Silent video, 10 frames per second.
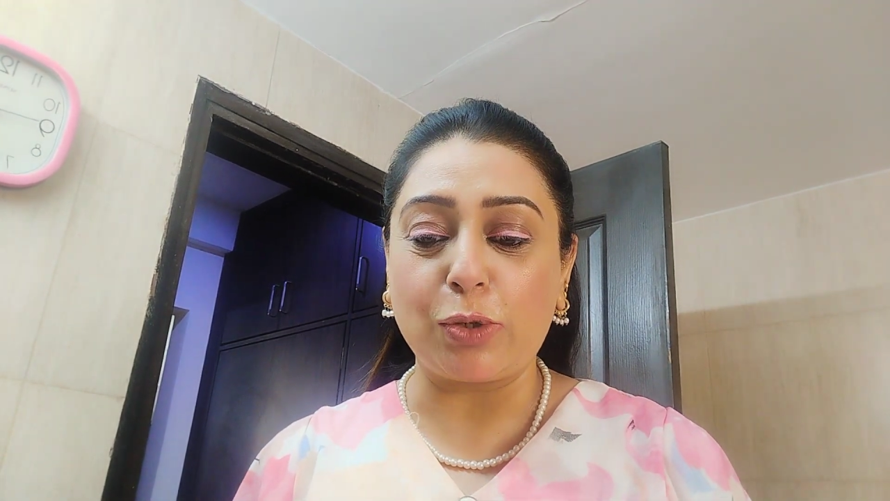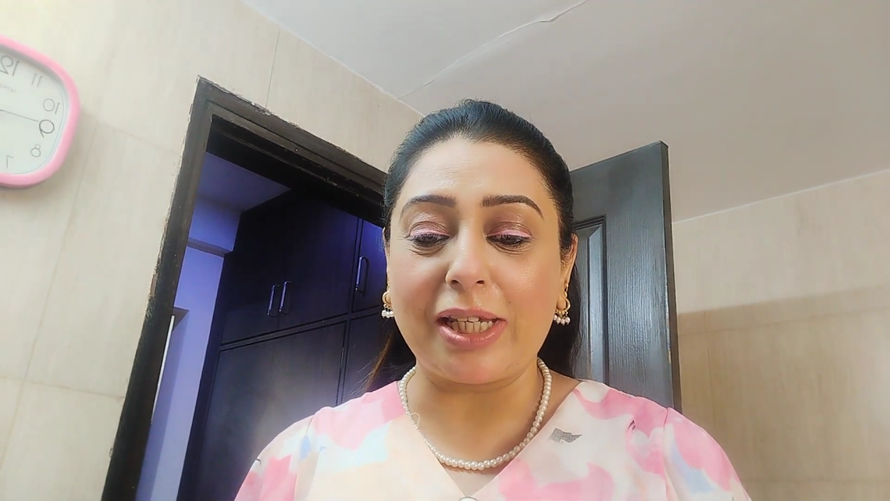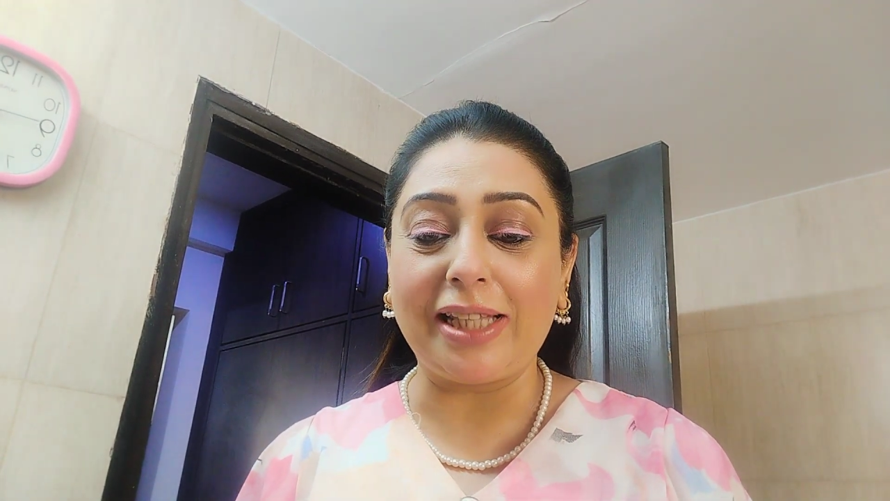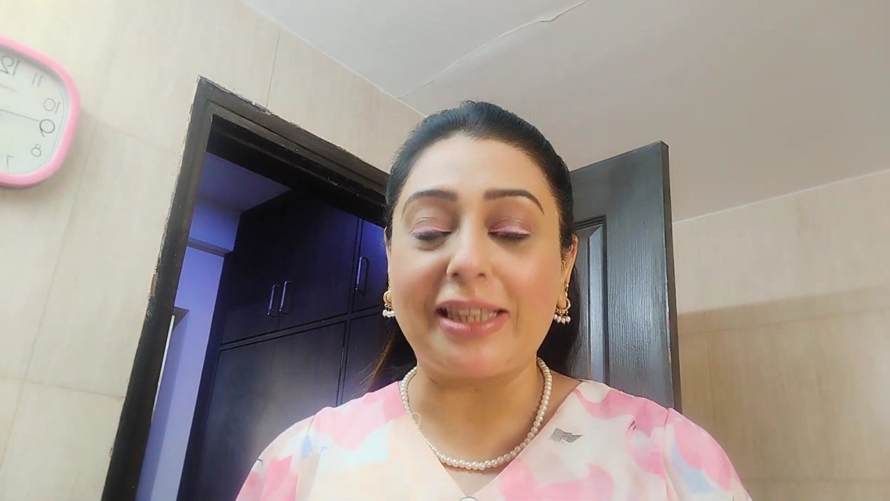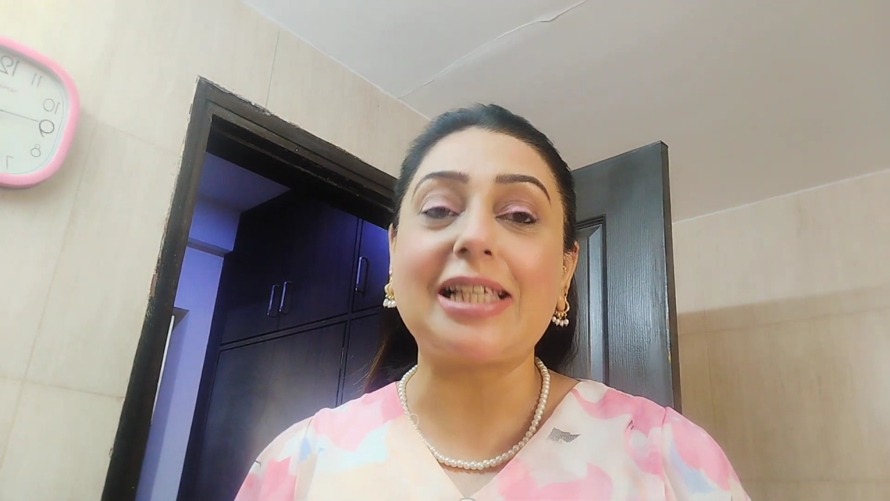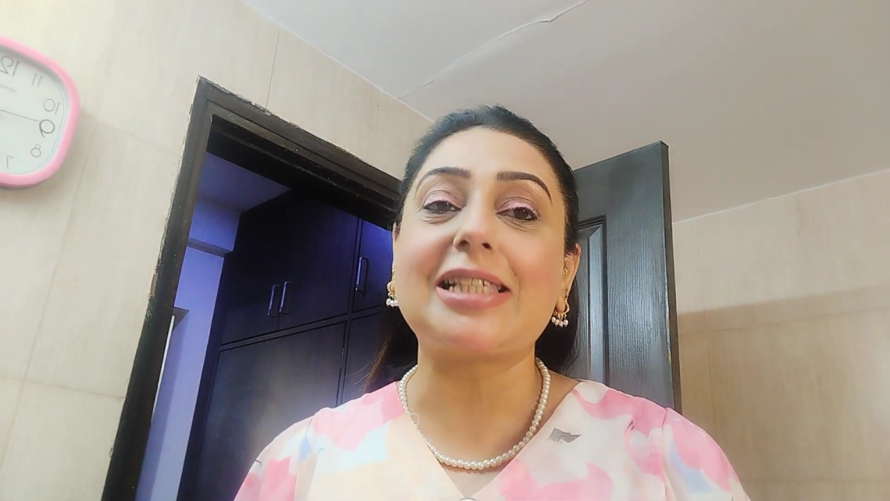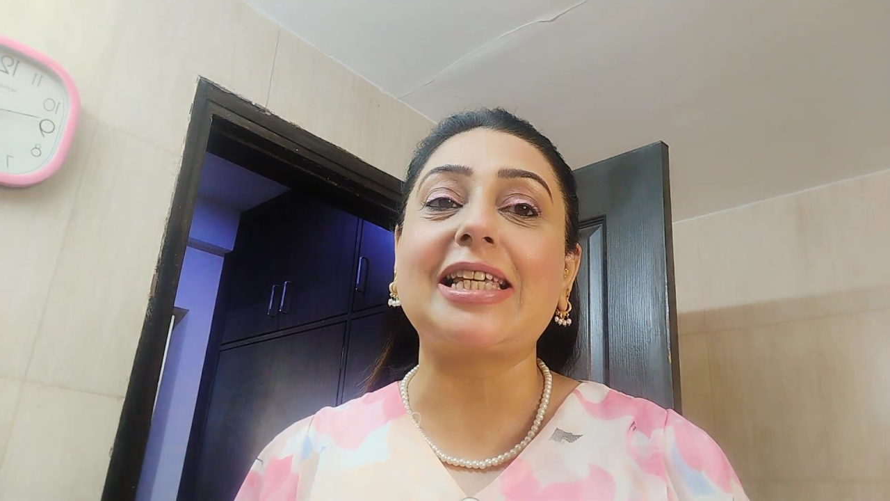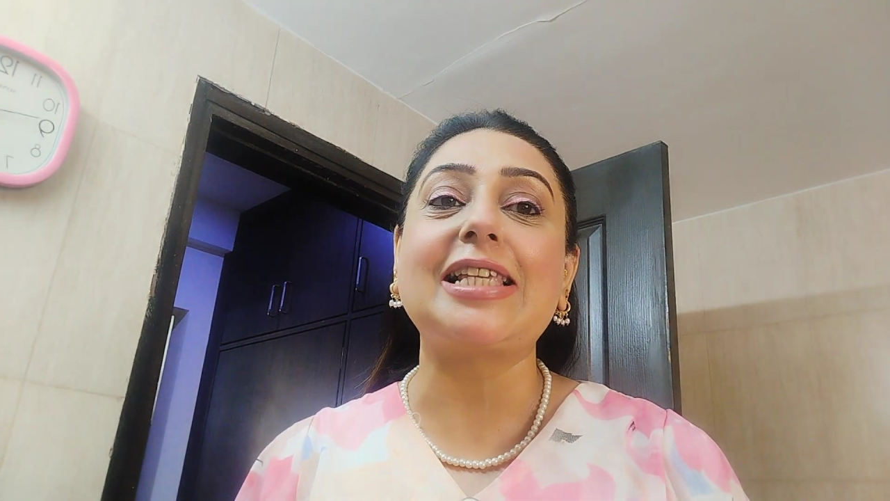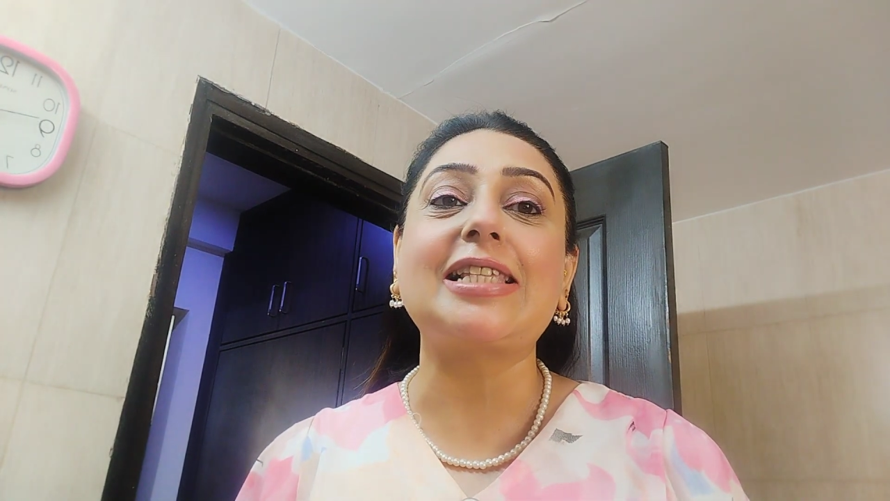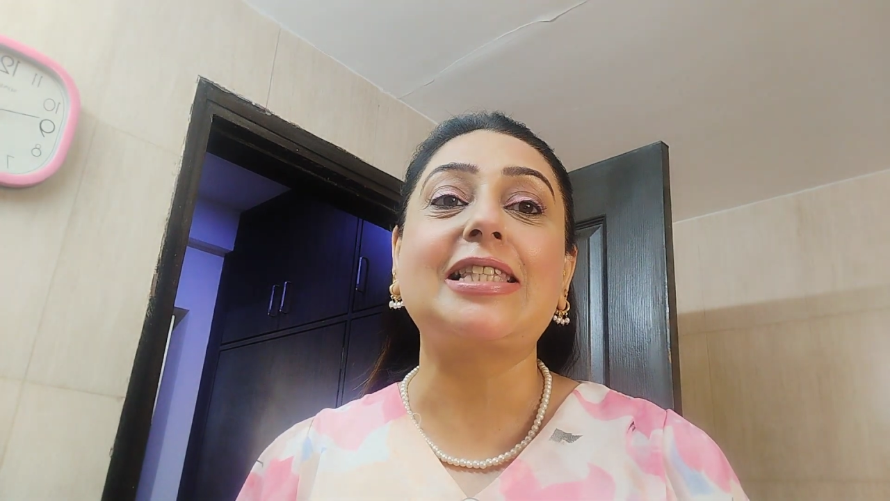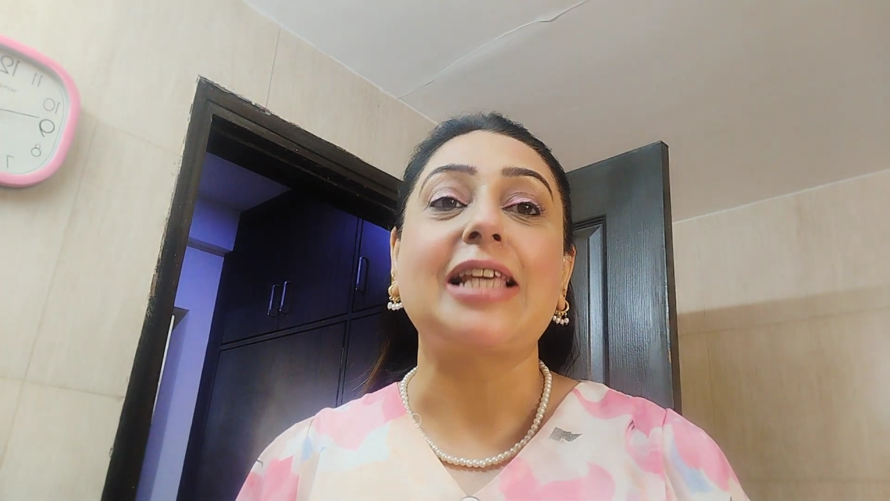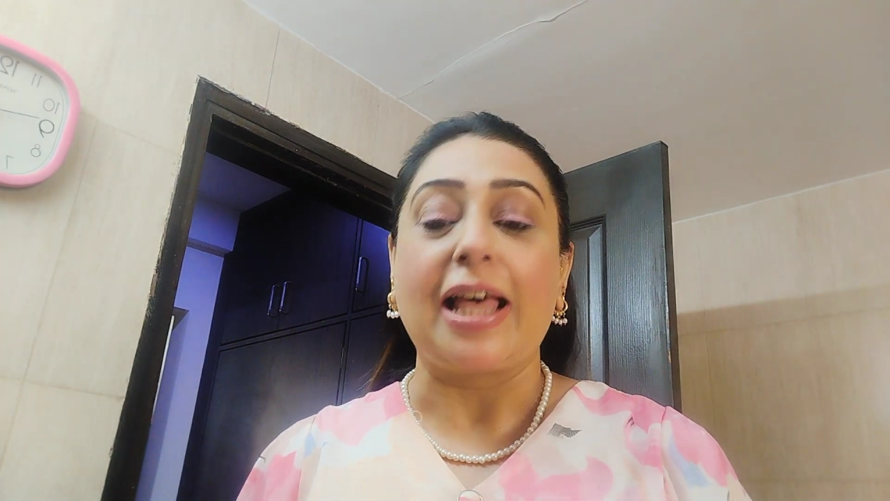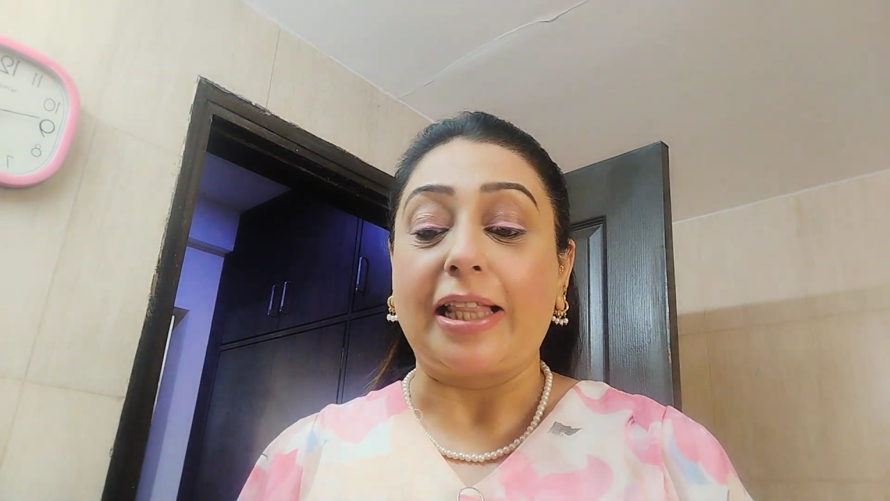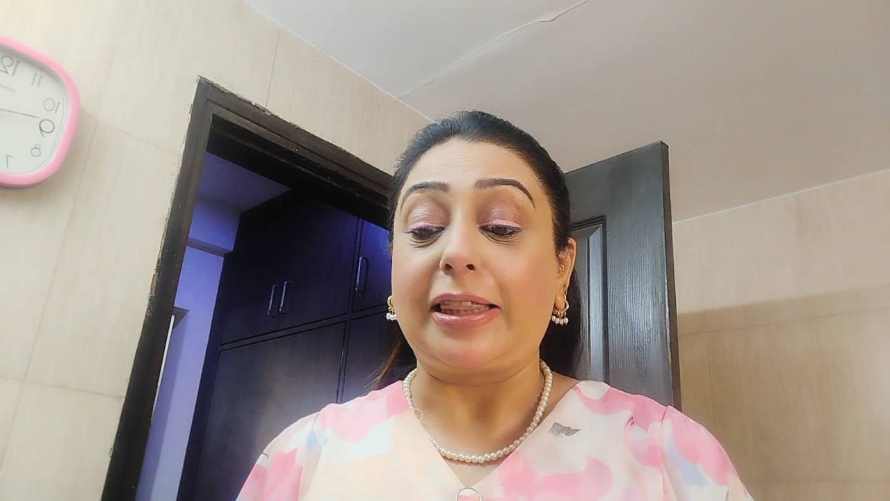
This is the